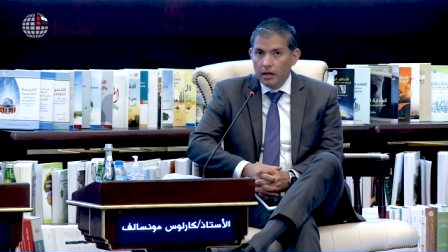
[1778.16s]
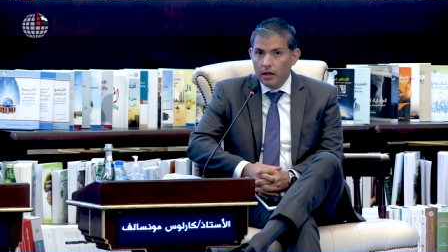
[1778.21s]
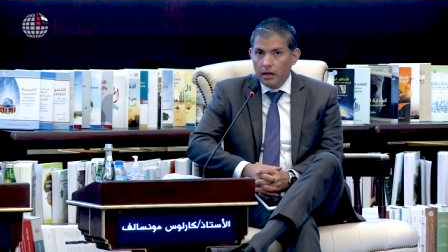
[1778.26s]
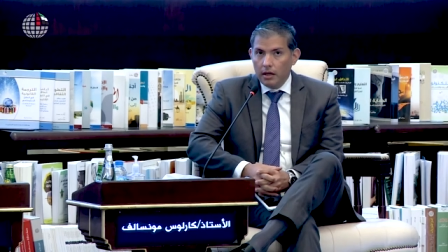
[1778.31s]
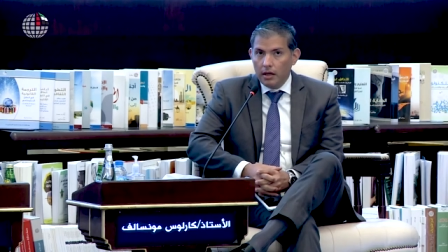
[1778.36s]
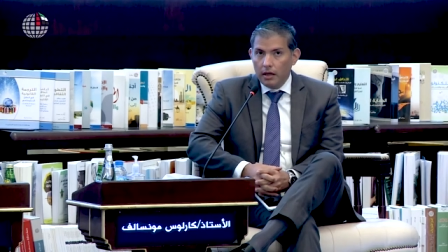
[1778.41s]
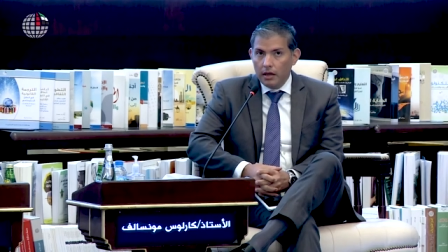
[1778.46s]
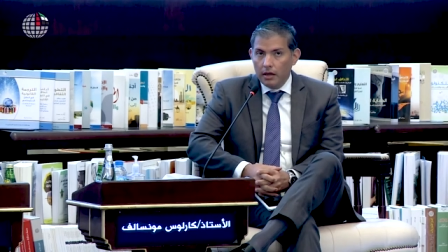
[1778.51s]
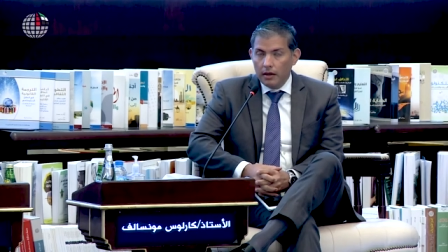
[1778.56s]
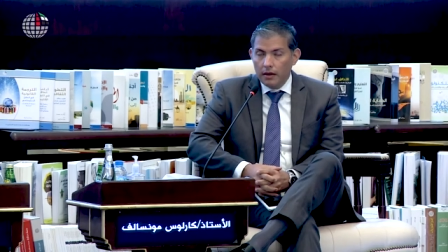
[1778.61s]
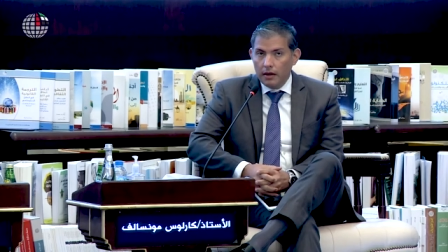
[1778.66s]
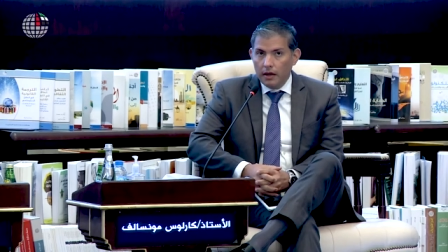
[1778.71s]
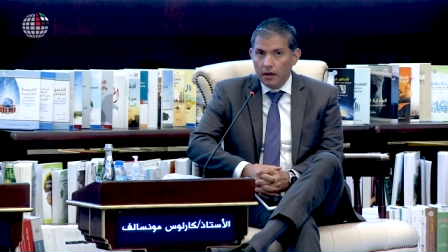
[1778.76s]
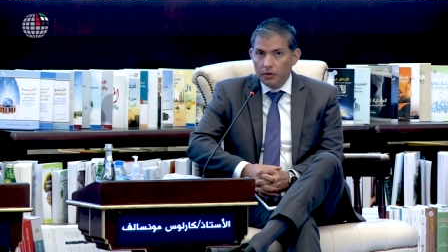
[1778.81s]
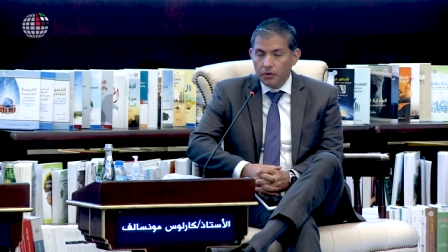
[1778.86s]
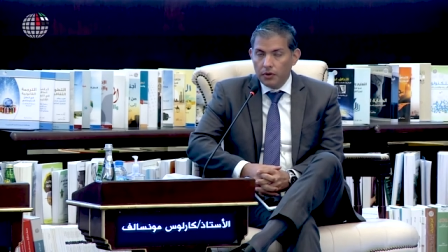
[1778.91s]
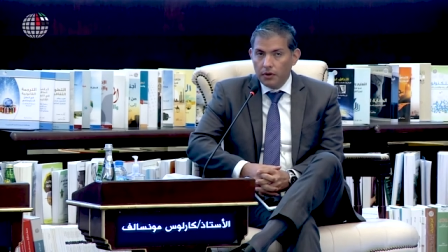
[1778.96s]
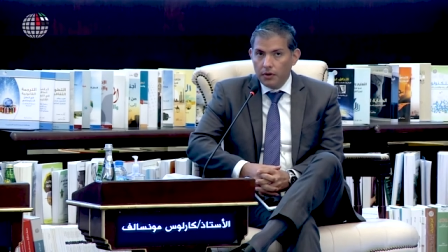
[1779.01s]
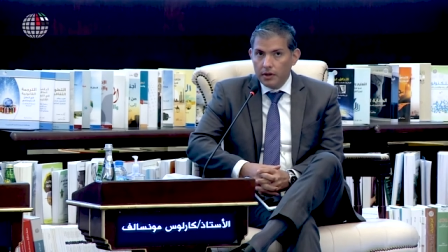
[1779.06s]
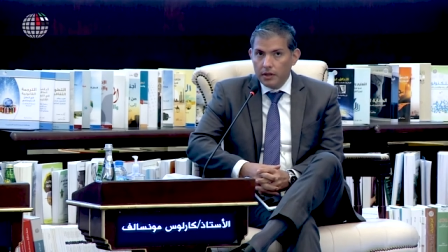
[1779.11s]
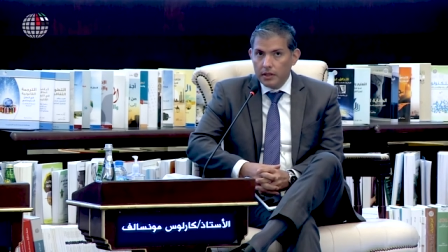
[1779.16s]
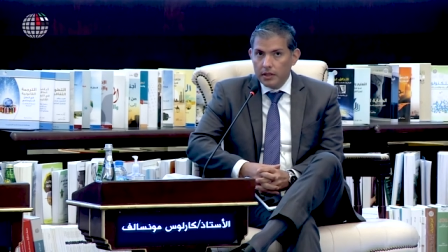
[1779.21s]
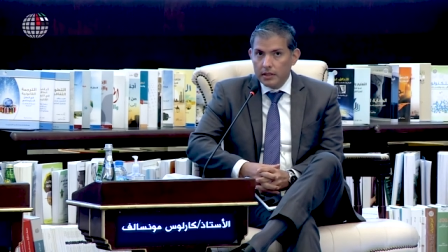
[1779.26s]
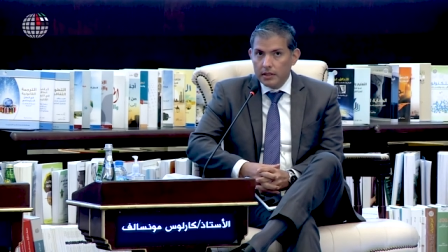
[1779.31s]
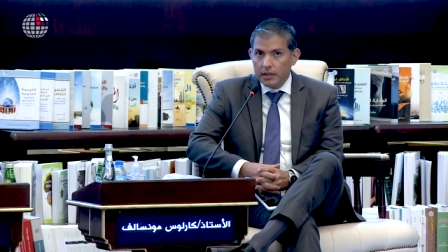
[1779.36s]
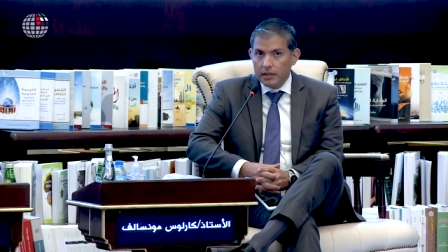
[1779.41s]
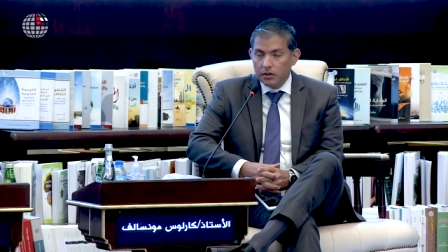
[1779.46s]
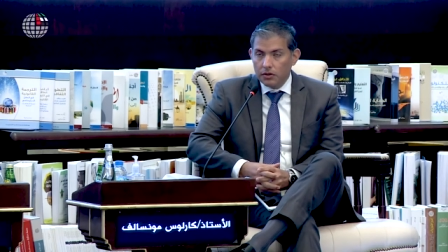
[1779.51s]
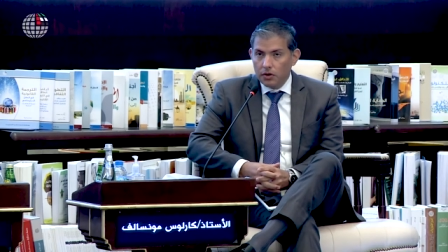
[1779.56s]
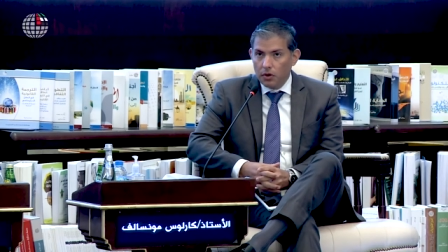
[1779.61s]
the authorities
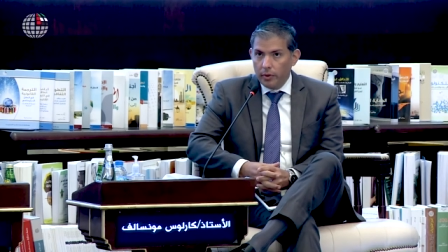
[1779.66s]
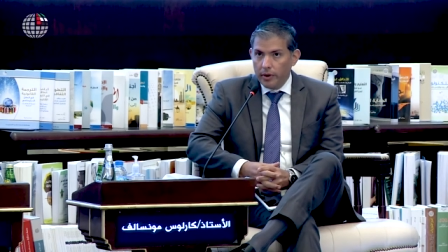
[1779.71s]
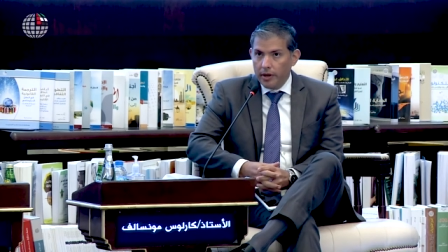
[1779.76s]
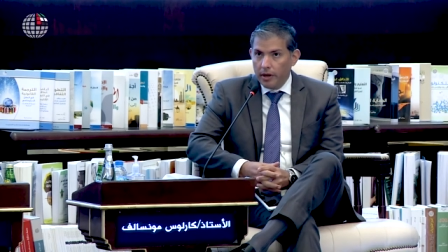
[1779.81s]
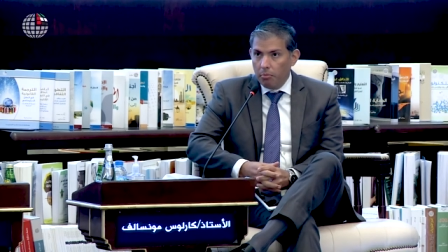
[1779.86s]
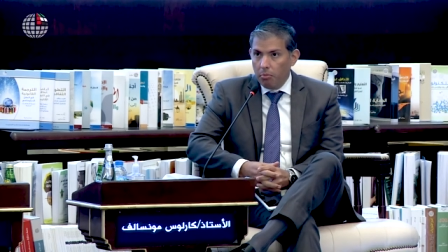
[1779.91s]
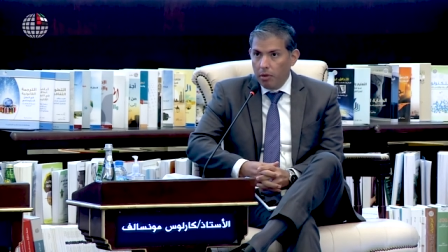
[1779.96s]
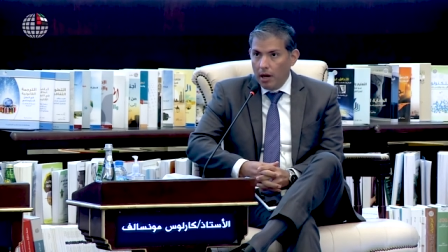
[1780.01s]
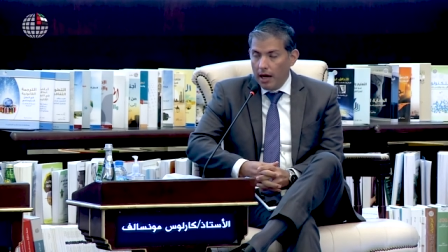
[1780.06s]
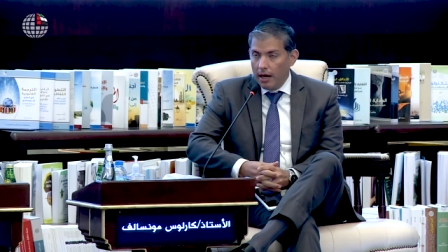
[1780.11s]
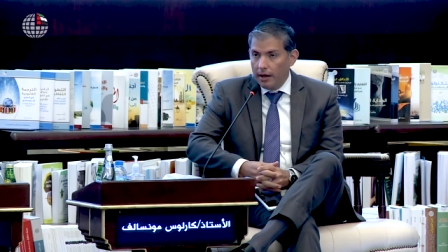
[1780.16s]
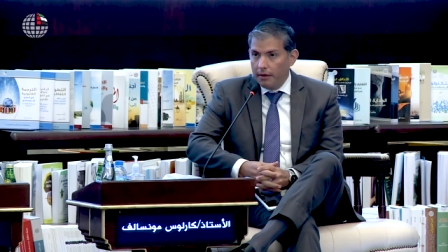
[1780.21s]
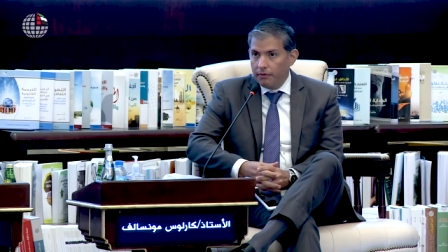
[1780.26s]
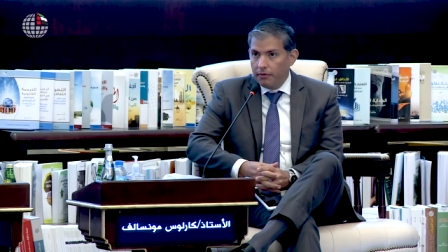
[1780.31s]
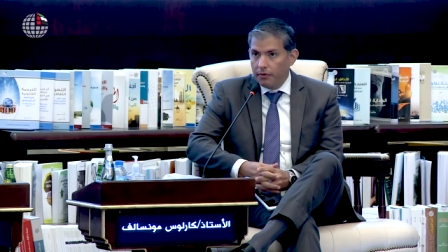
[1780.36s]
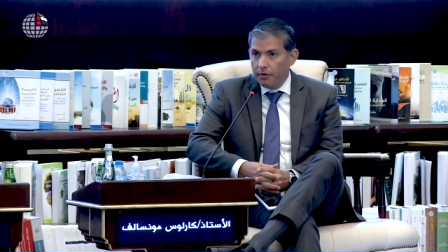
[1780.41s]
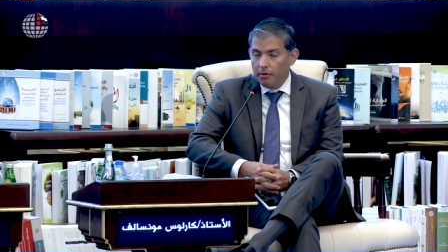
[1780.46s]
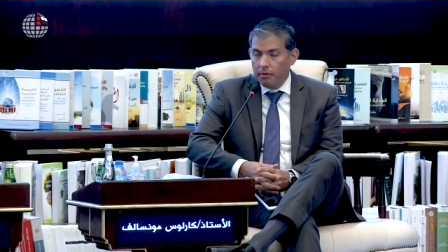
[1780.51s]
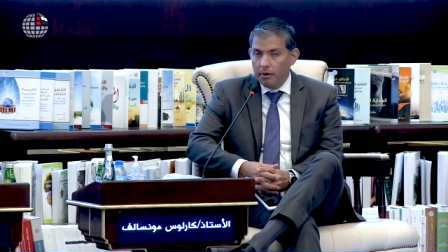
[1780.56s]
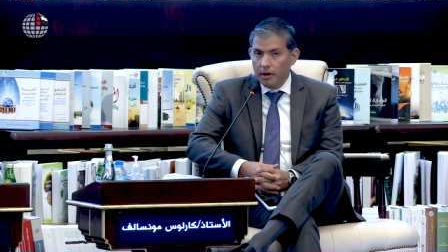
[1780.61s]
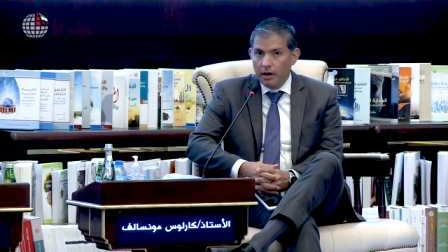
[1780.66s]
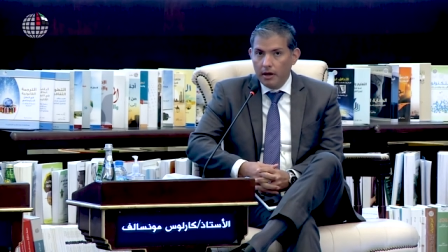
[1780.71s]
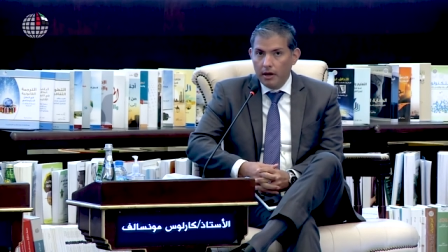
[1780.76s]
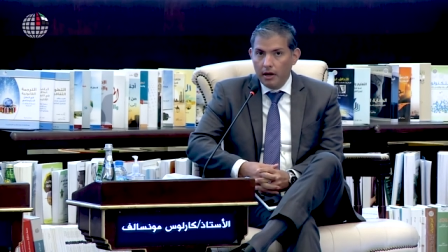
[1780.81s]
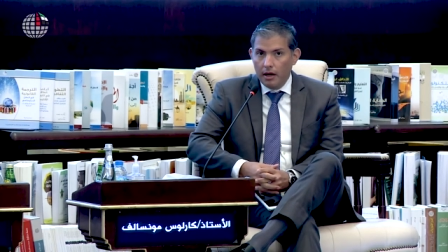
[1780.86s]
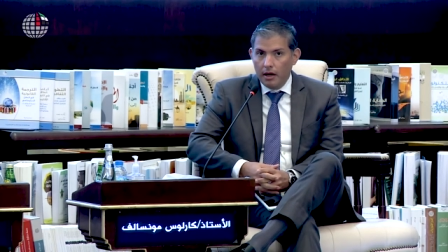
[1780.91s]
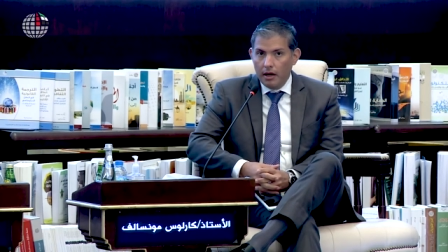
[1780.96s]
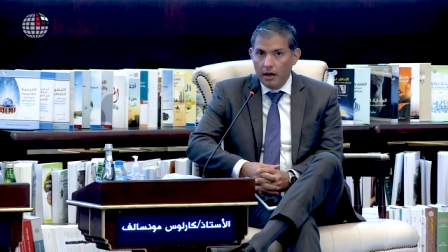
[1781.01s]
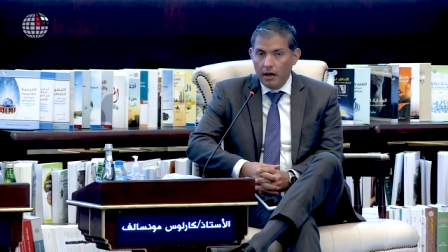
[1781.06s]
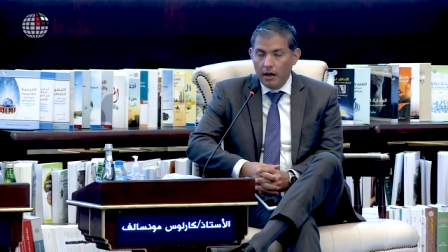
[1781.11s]
discovered a plan from uh,
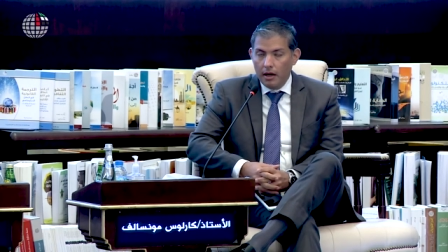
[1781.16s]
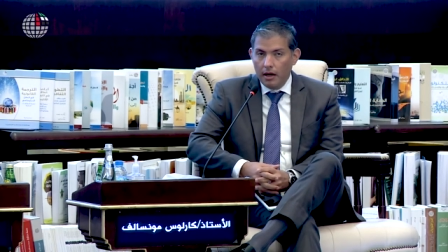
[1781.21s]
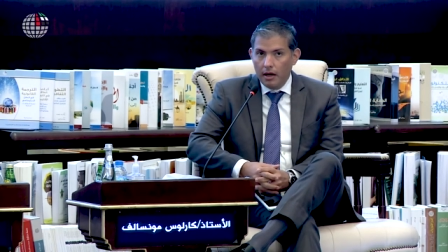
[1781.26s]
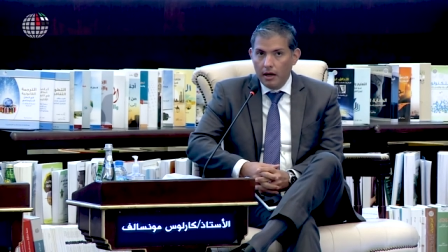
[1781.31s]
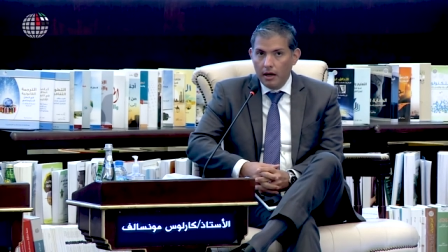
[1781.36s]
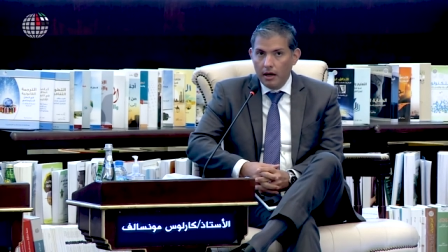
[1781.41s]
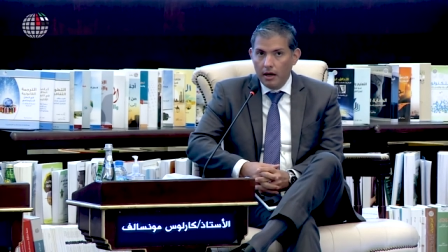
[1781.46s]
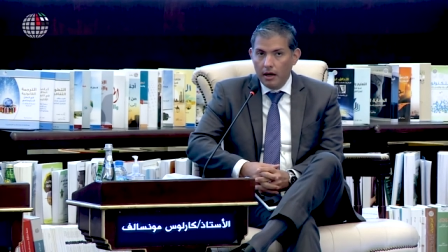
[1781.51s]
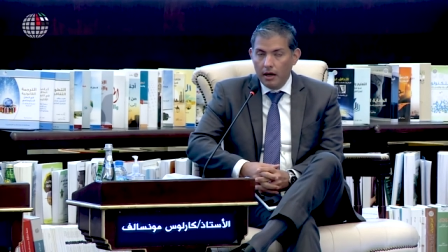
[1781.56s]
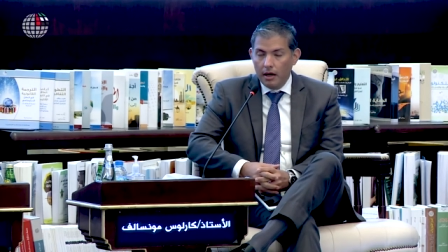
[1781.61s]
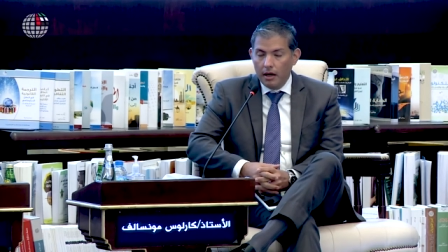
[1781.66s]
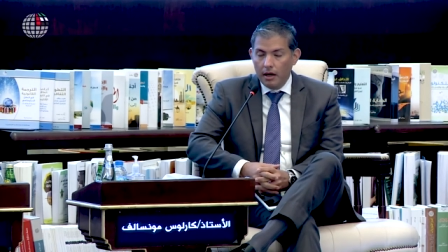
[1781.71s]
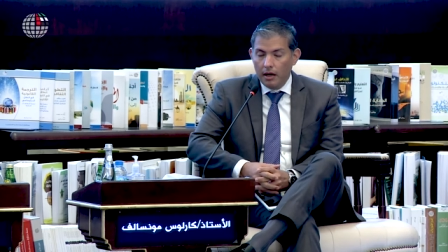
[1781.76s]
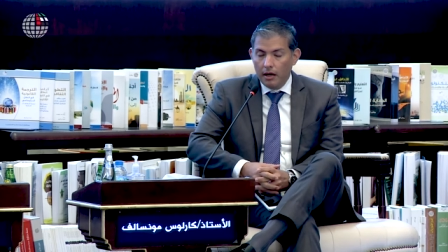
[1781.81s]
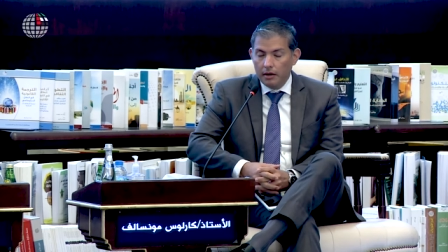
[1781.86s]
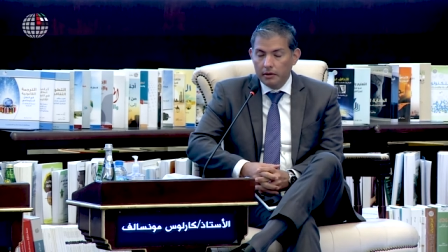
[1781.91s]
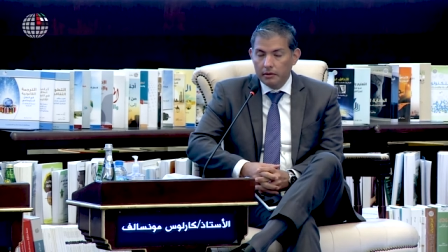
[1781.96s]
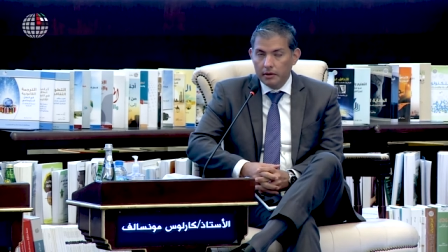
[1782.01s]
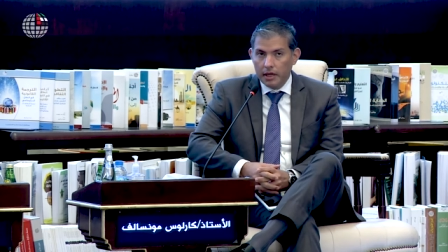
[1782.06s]
uh, uh,